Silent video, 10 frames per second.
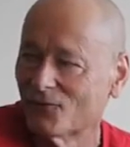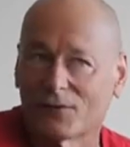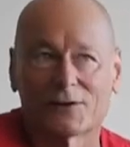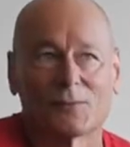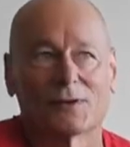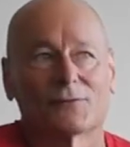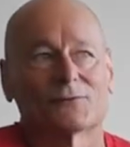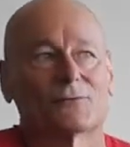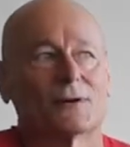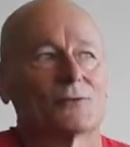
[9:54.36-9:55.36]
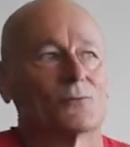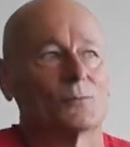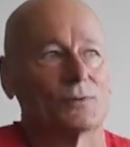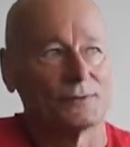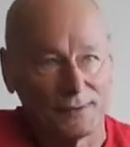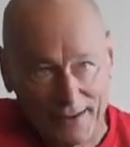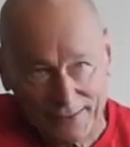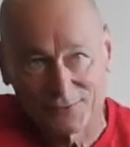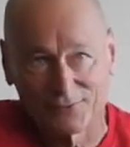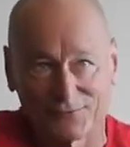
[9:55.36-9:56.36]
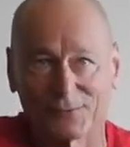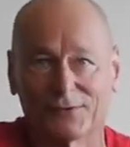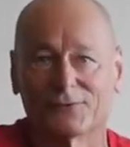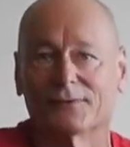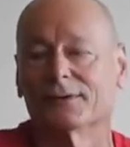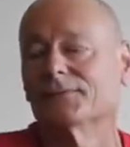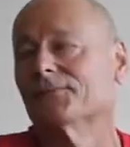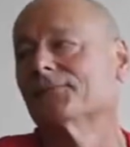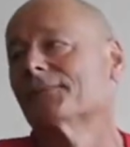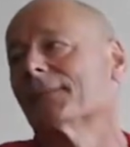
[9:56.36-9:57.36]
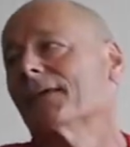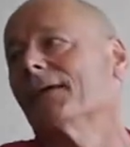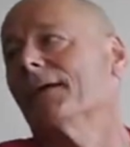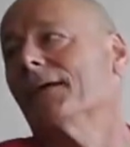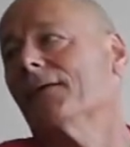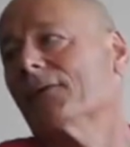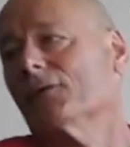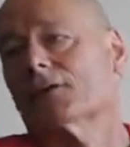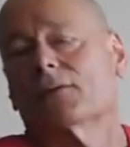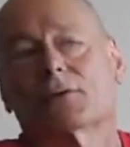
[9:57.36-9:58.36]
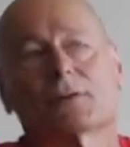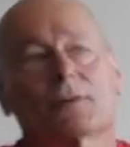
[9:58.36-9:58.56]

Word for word: Fundamental strength will protect you from injury. So look, I've got